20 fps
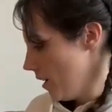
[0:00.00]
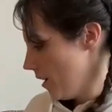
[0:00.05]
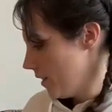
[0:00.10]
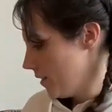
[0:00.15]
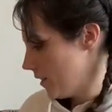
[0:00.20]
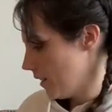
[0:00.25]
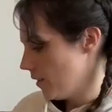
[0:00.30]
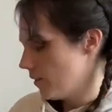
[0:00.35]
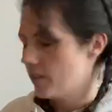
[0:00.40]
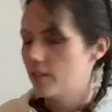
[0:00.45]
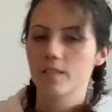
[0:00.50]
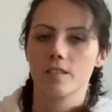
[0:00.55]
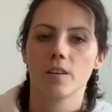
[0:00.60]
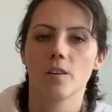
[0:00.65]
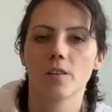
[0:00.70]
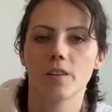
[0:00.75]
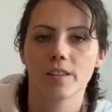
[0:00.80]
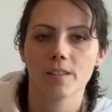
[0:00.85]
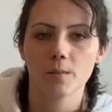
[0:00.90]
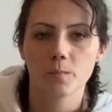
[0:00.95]
David is
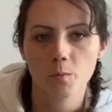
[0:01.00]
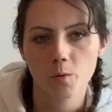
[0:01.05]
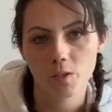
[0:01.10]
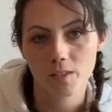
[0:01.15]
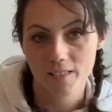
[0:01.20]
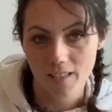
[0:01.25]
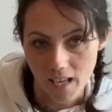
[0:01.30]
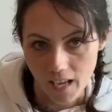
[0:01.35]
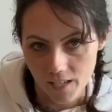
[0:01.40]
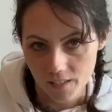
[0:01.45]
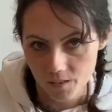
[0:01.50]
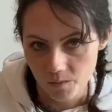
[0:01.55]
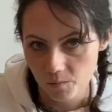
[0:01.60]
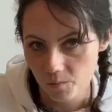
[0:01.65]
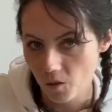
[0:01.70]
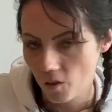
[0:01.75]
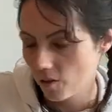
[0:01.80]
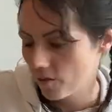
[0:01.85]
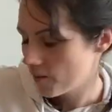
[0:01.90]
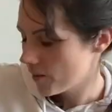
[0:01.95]
going as Prince Adam
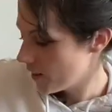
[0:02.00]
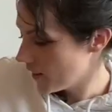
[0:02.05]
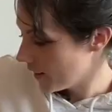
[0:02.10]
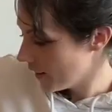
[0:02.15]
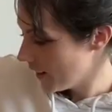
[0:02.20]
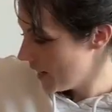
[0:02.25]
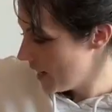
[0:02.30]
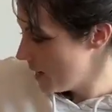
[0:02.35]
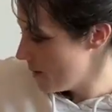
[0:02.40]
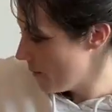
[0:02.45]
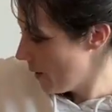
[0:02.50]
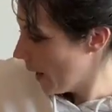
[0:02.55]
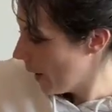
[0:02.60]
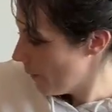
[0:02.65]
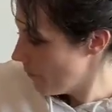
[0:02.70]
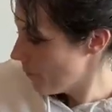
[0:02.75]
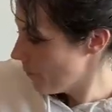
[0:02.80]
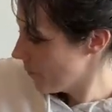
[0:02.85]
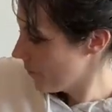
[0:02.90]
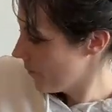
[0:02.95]
rather than
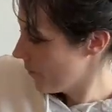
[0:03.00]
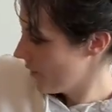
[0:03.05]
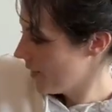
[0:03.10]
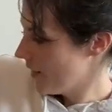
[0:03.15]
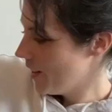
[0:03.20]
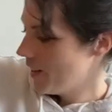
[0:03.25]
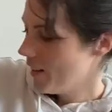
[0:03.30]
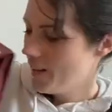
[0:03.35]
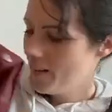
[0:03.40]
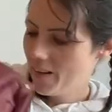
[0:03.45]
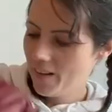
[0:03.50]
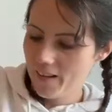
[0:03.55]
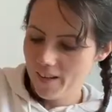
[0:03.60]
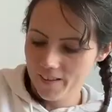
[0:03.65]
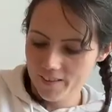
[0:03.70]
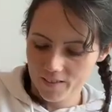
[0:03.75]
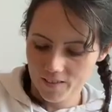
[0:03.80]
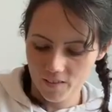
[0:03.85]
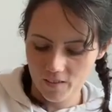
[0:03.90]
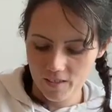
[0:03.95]
He-Man.
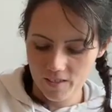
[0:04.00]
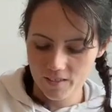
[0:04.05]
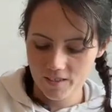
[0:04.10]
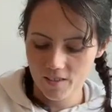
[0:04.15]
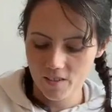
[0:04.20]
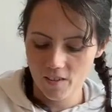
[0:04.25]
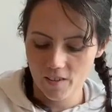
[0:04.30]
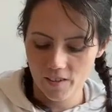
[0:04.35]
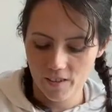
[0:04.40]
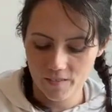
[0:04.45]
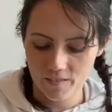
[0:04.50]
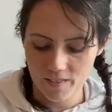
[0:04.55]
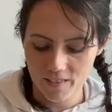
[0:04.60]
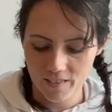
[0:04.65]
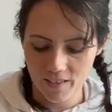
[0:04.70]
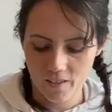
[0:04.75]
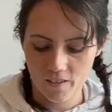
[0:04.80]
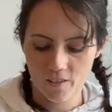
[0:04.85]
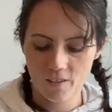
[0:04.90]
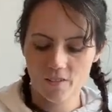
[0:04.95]
So he's got
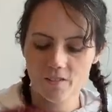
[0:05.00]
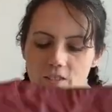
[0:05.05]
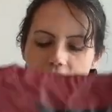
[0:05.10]
himself